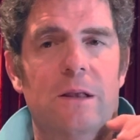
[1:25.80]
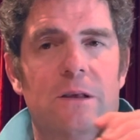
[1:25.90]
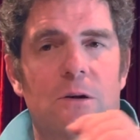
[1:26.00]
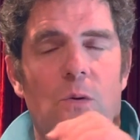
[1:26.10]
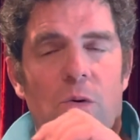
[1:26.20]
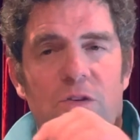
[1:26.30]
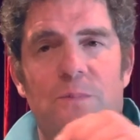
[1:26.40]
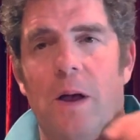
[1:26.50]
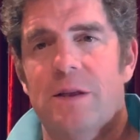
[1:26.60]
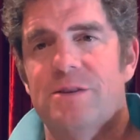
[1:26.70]

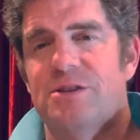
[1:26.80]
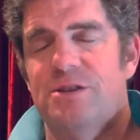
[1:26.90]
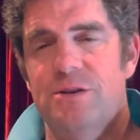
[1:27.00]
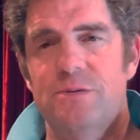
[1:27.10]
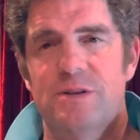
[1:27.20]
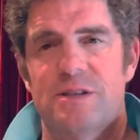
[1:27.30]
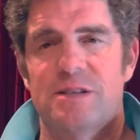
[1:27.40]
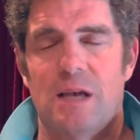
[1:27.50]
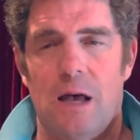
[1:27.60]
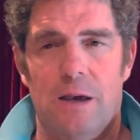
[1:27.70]
corresponds to the
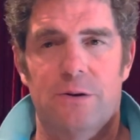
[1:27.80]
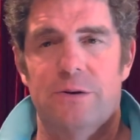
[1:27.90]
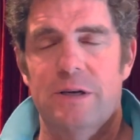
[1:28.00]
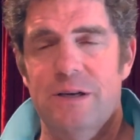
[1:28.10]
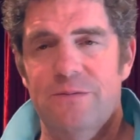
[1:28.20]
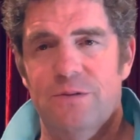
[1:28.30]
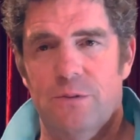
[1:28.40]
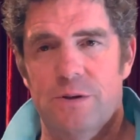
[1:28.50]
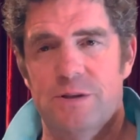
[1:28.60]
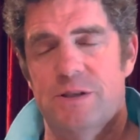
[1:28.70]
sire
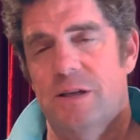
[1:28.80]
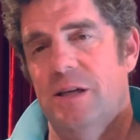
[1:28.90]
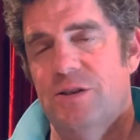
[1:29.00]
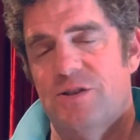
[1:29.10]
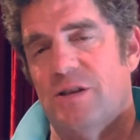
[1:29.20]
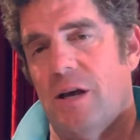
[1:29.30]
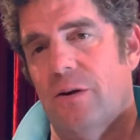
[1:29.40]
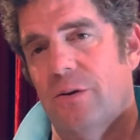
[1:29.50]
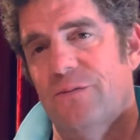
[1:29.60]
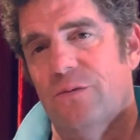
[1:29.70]
influence, and each sire
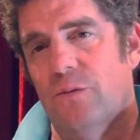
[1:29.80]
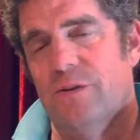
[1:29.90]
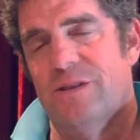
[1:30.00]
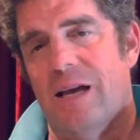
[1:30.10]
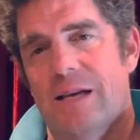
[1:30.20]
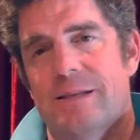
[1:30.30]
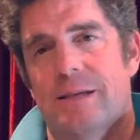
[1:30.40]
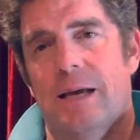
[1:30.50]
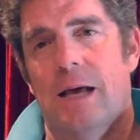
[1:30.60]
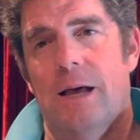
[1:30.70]
influence
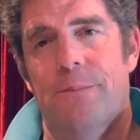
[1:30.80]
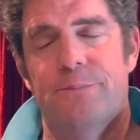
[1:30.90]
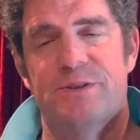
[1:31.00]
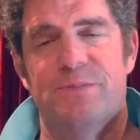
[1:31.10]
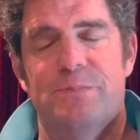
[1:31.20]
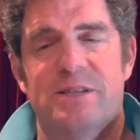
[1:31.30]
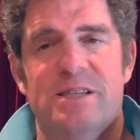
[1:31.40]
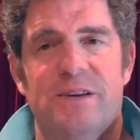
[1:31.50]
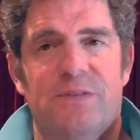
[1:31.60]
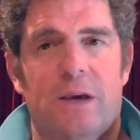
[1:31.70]
has a
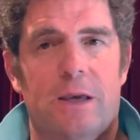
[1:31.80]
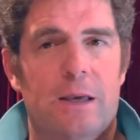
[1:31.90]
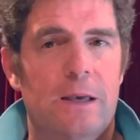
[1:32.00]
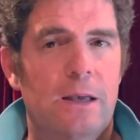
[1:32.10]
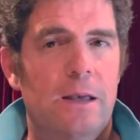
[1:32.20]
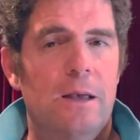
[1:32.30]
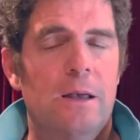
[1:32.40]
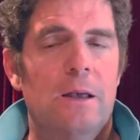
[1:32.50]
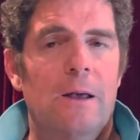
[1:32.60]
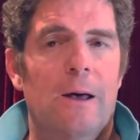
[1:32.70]
specific
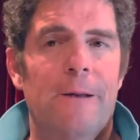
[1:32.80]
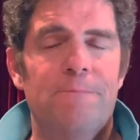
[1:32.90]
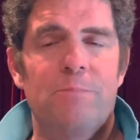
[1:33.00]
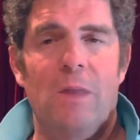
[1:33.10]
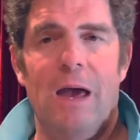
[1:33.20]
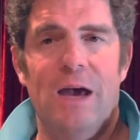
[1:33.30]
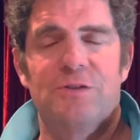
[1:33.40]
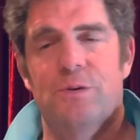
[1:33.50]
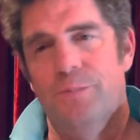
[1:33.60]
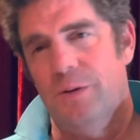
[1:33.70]

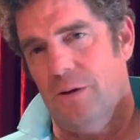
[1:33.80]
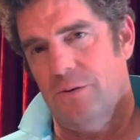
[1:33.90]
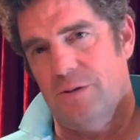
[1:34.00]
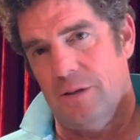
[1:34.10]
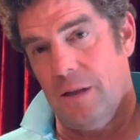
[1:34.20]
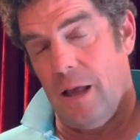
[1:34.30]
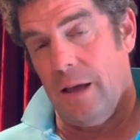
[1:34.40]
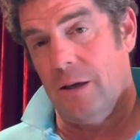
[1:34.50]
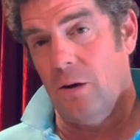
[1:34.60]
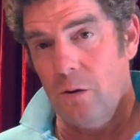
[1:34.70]
attribute.
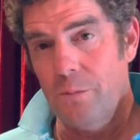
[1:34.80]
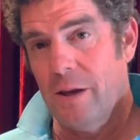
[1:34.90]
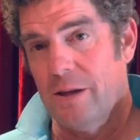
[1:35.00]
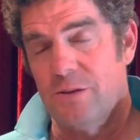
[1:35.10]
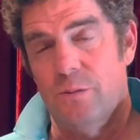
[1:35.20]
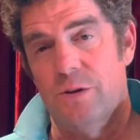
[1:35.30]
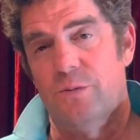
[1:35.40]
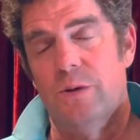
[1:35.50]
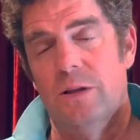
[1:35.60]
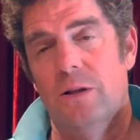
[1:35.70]
Like Hermit, which
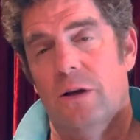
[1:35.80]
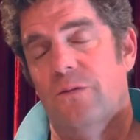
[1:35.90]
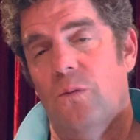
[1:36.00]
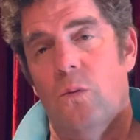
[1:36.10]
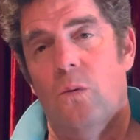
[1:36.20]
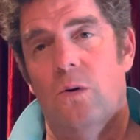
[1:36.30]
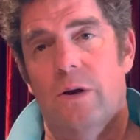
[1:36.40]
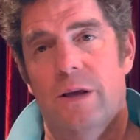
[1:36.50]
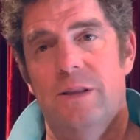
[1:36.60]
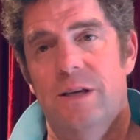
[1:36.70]
we look for
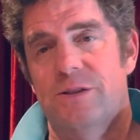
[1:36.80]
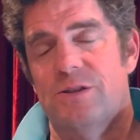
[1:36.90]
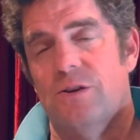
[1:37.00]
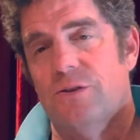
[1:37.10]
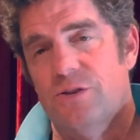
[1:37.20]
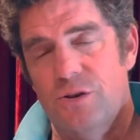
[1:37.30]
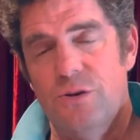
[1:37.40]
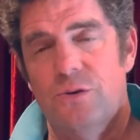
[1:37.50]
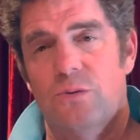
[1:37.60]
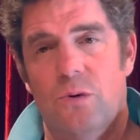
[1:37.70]
in these
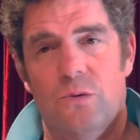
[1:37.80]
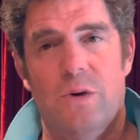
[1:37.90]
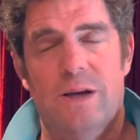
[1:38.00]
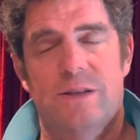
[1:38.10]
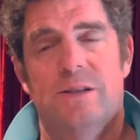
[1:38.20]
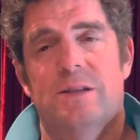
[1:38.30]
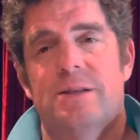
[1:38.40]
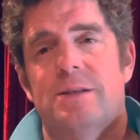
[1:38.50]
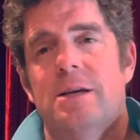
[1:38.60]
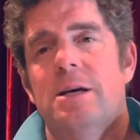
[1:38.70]
2-year-old
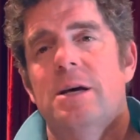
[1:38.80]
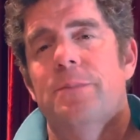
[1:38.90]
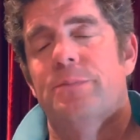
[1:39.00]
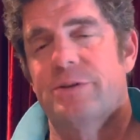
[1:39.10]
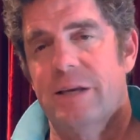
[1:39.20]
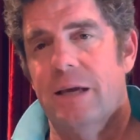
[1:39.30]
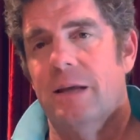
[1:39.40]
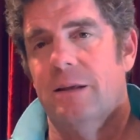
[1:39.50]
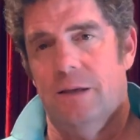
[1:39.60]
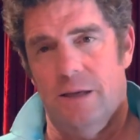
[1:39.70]
races
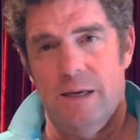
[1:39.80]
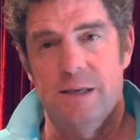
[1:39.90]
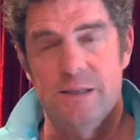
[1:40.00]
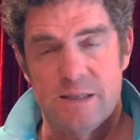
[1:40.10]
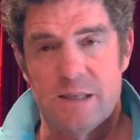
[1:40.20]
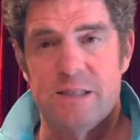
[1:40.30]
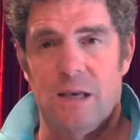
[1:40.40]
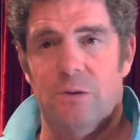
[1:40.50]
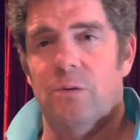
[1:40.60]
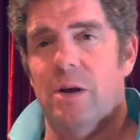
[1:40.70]
particularly, is
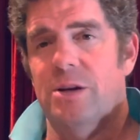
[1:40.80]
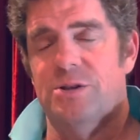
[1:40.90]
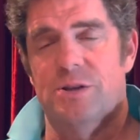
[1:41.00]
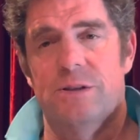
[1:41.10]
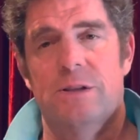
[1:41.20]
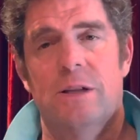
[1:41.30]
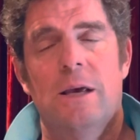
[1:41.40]
acceleration